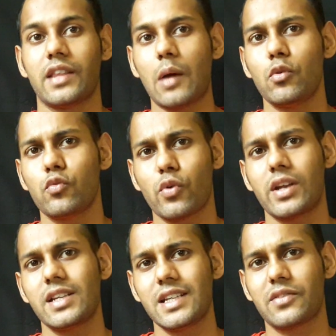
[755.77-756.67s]
That will
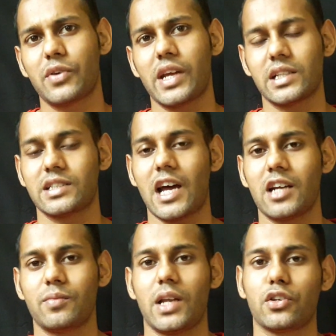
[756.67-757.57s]
readily create a
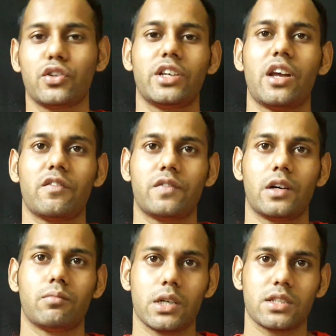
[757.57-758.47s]
diet plan good enough
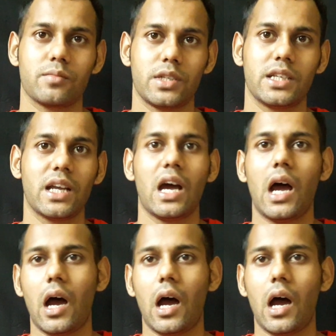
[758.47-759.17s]
for muscle building.